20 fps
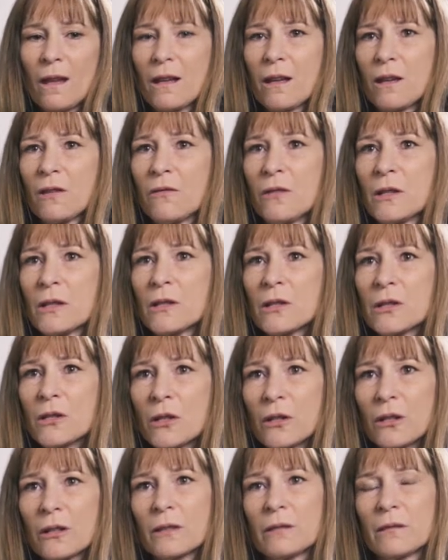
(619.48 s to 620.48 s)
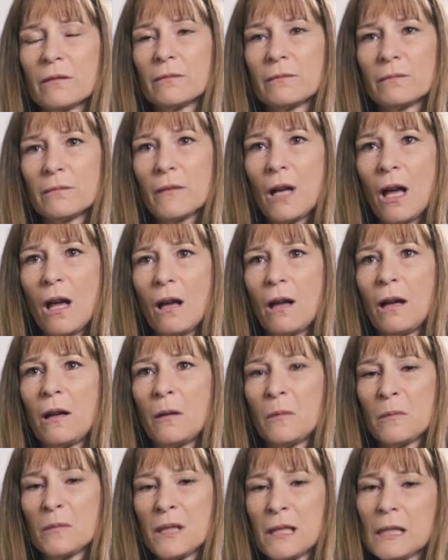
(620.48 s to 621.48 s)
convinced her
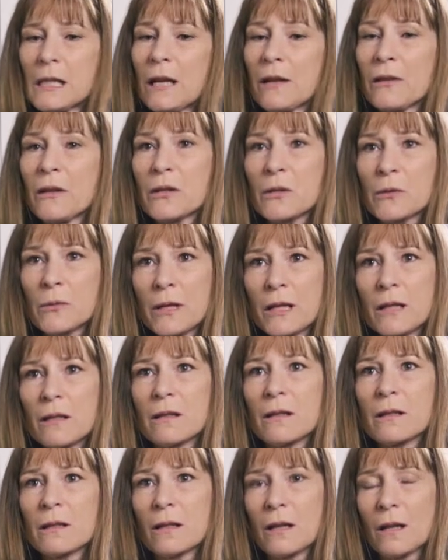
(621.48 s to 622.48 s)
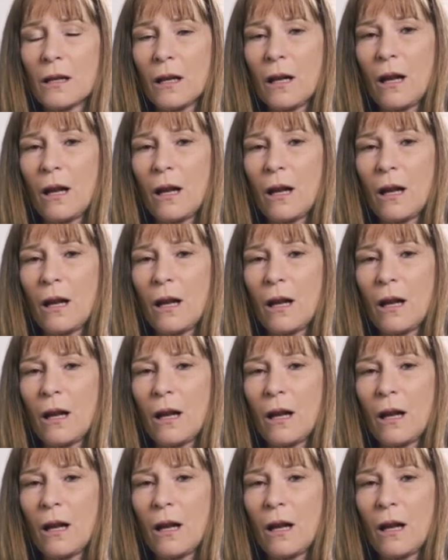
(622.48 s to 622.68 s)
um, to take this risk.